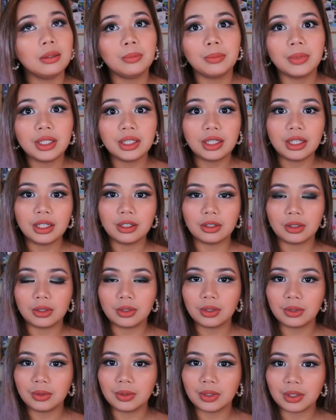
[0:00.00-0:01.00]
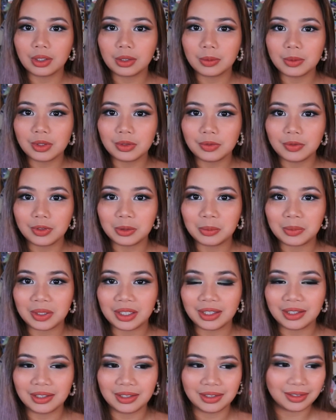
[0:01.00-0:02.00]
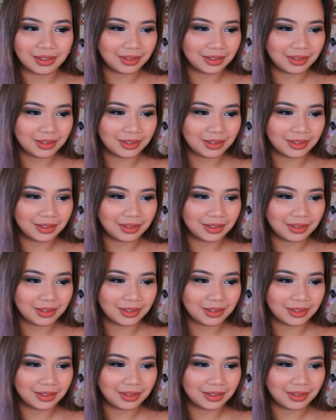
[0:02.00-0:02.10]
my day when it comes to filming.